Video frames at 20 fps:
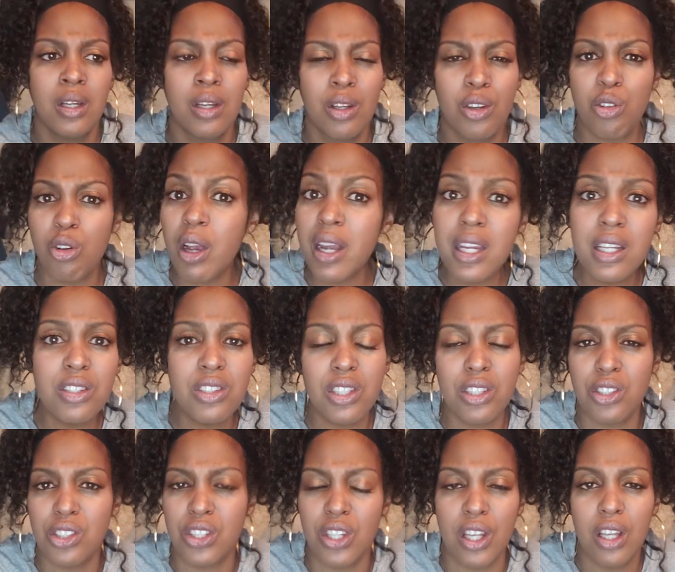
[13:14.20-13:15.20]
Crazy
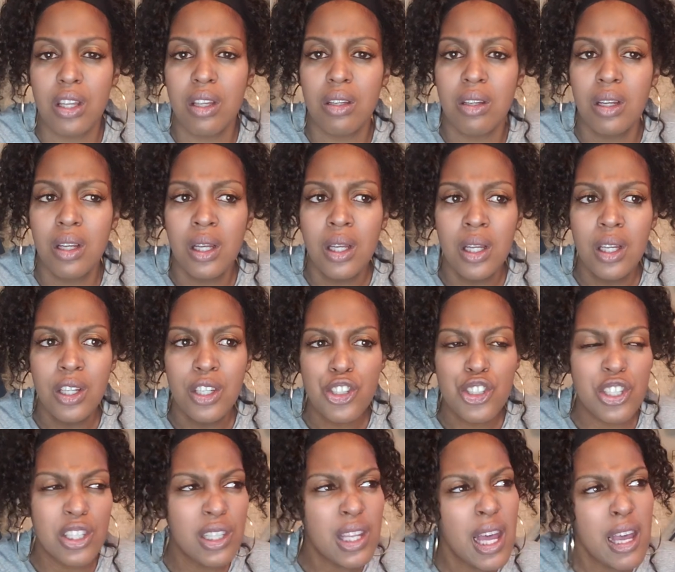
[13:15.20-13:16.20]
shit.
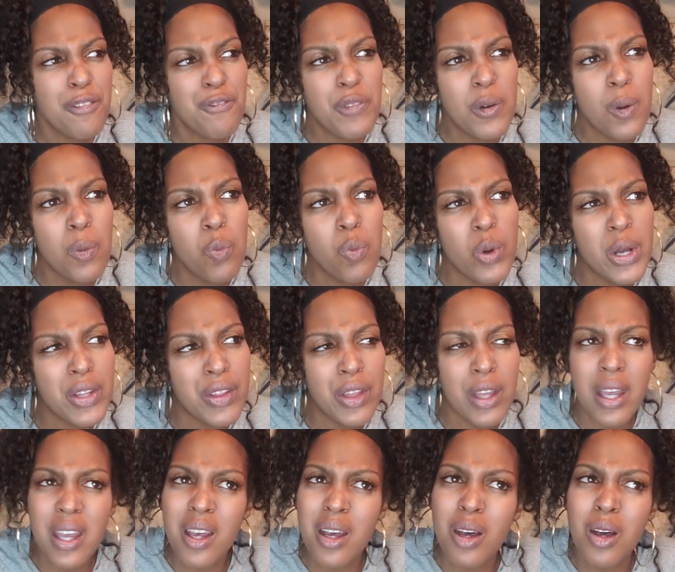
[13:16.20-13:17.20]
She left him with
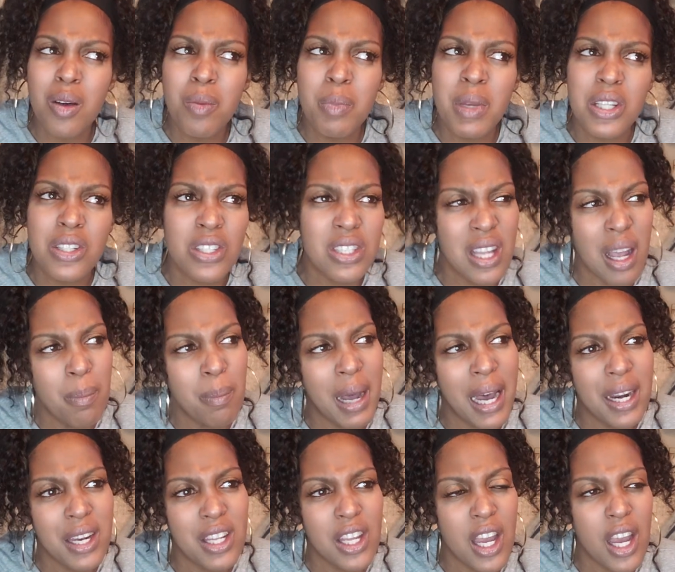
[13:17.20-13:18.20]
him and
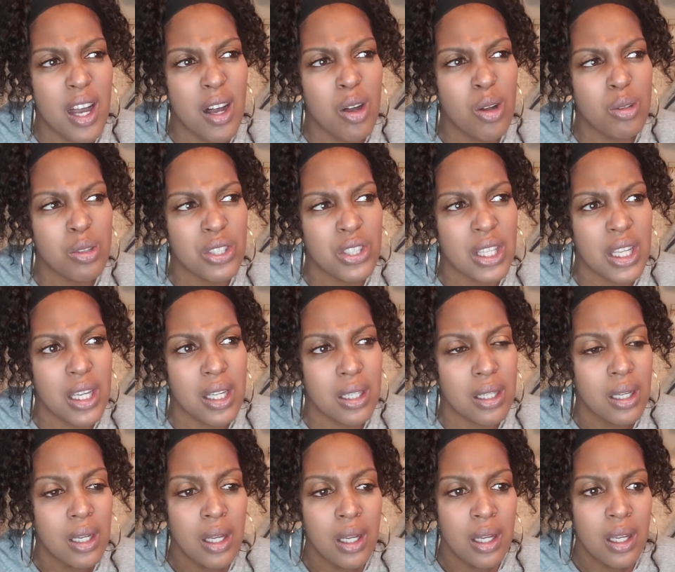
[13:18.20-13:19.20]
somebody else, and
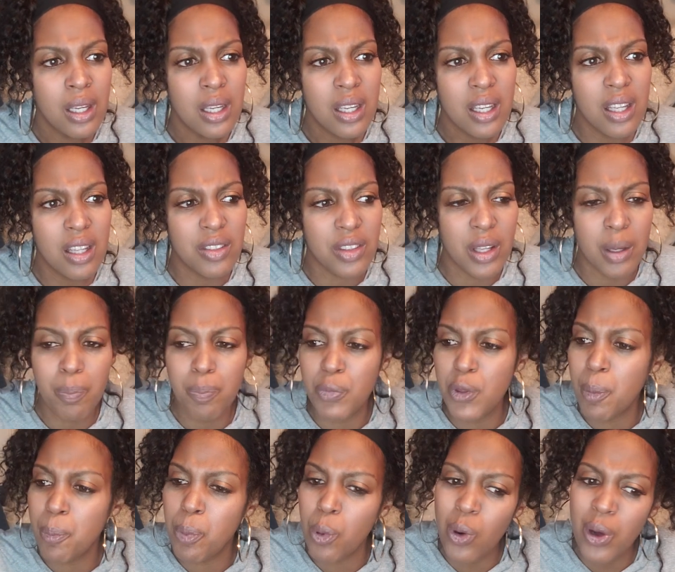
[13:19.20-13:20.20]

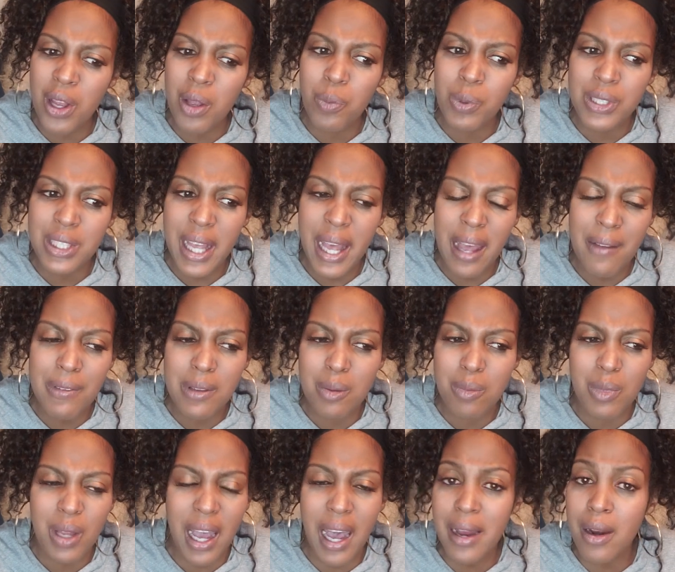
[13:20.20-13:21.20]
the boy was
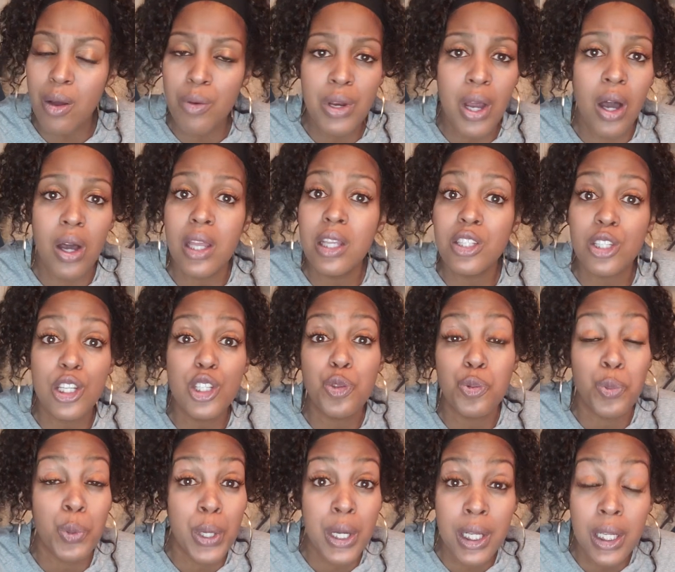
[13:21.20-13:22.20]
having, I don't know. It's
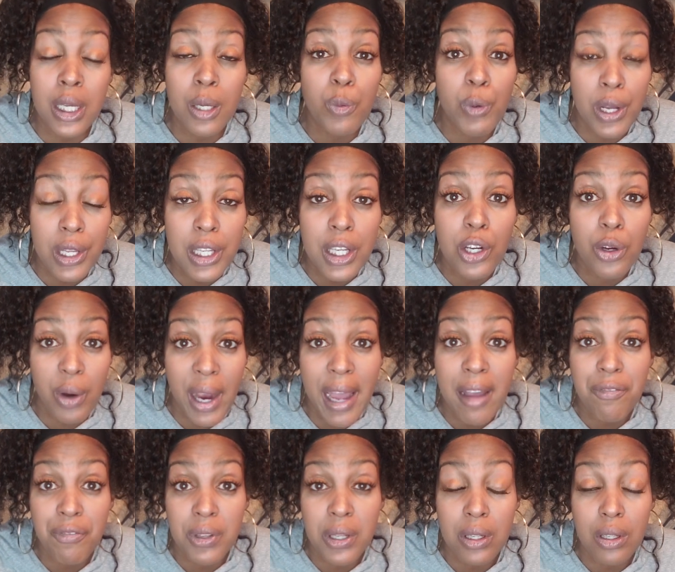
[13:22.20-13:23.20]
really, really
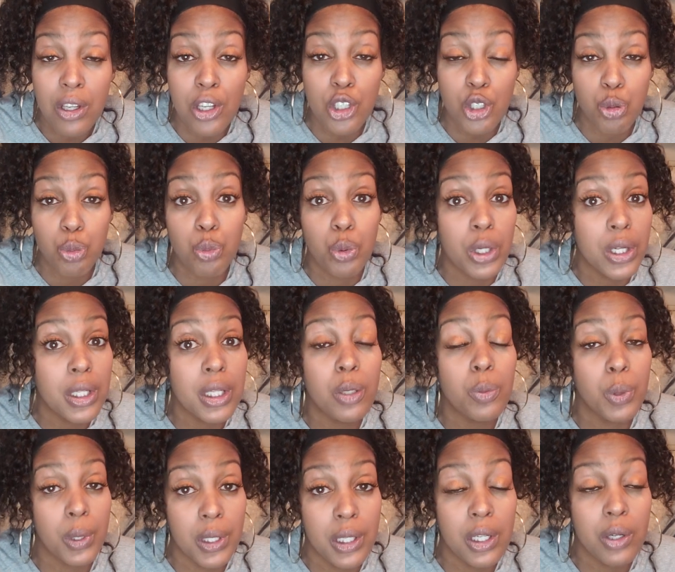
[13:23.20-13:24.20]
graphic. It's really,
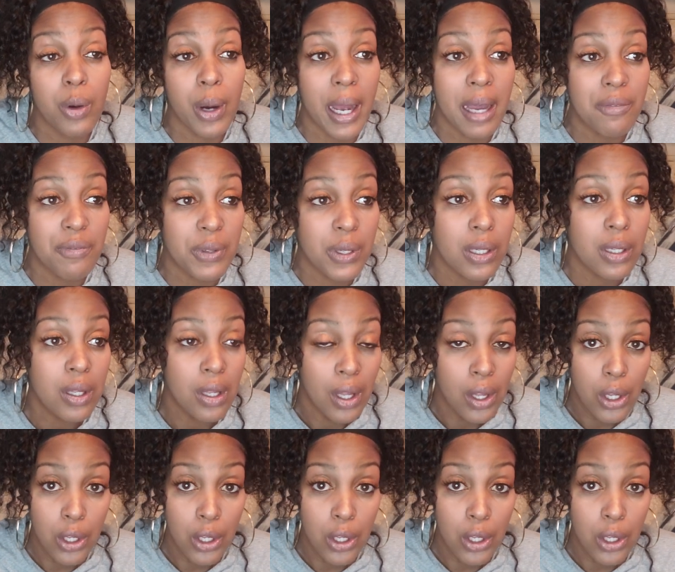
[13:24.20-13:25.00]
really graphic.